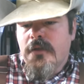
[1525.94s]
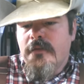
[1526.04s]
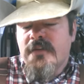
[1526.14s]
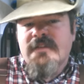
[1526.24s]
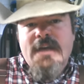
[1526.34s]

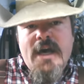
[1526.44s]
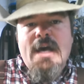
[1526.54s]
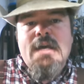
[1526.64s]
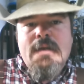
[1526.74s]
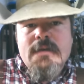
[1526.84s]
this
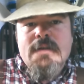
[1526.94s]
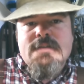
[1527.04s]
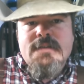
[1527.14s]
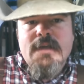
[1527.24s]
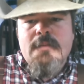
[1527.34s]
guy had
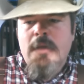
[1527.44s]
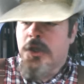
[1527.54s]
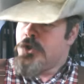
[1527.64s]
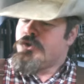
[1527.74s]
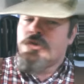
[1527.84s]
said,
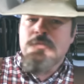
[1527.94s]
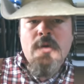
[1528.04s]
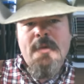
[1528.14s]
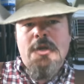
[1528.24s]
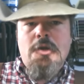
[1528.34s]
"Man, there's a
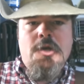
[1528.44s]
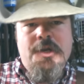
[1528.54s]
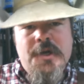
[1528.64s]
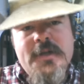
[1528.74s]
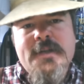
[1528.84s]
spur maker
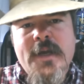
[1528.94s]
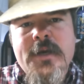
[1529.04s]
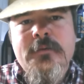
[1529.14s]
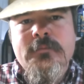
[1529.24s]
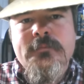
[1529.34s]
here in
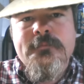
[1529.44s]
town."